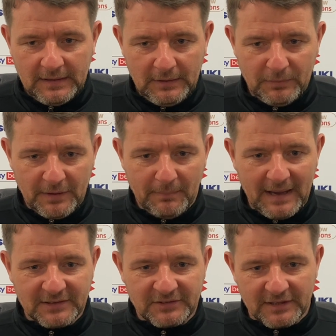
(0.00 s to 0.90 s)
with a
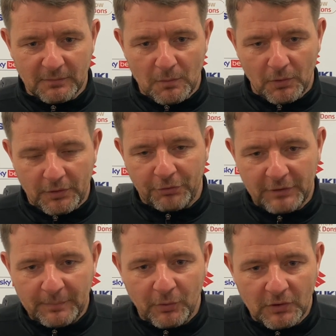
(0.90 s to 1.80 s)
mindset that we want the
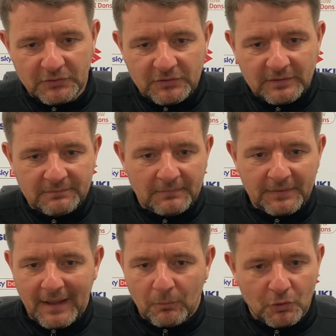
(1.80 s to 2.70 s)
three points, and,
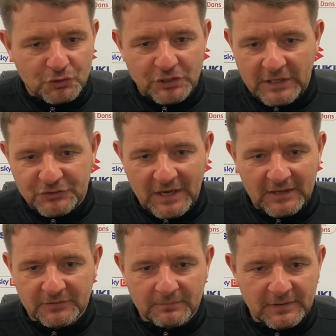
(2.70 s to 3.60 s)
and that won't change. It
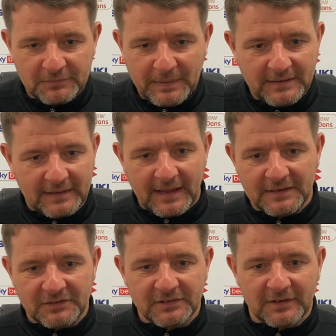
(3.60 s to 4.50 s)
hasn't. It's been the
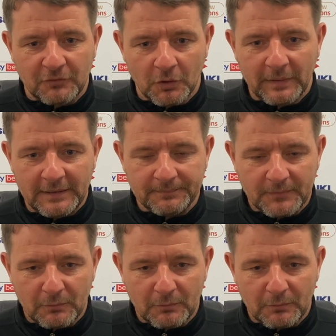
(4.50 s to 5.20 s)
case since I've come in.